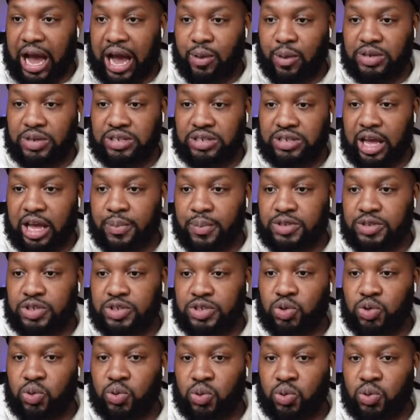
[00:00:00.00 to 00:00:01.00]
able
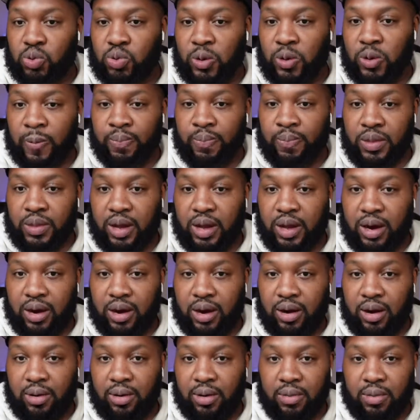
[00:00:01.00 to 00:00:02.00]
to
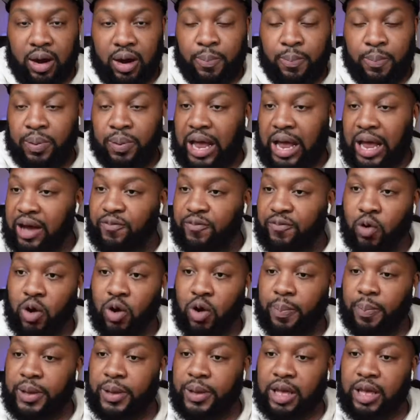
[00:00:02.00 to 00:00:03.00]
apply
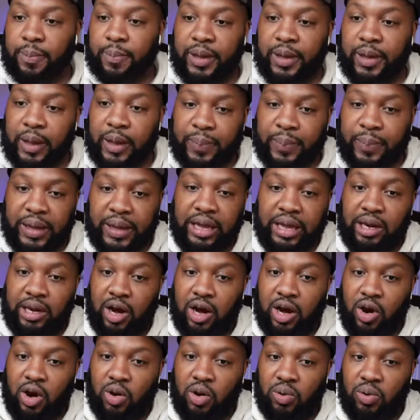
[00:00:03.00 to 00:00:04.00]
for a PPP
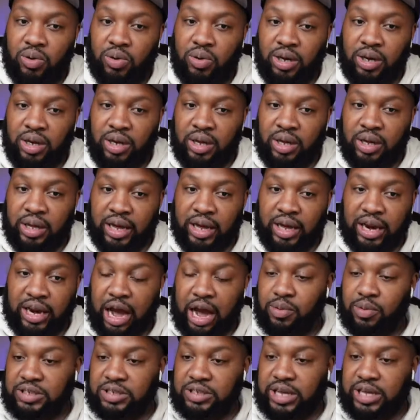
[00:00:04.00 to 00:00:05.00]
loan, and
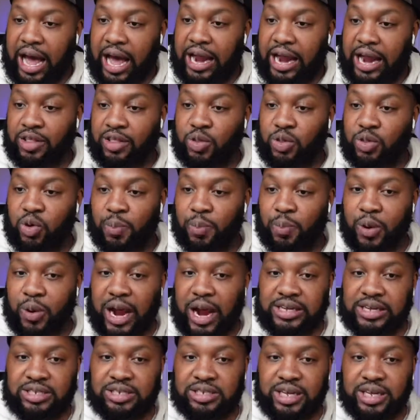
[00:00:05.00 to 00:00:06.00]
I was guided through the
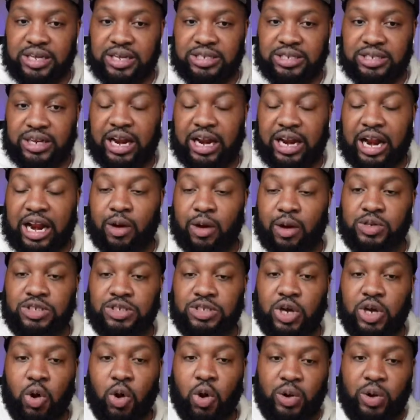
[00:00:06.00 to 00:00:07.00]
process, and then I was
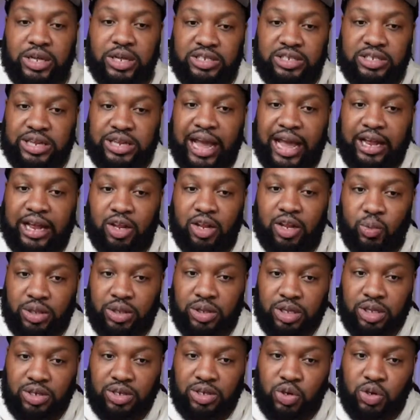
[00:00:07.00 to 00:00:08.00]
told exactly
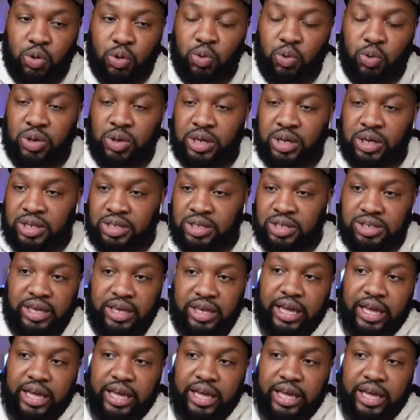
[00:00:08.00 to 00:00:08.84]
what to do to get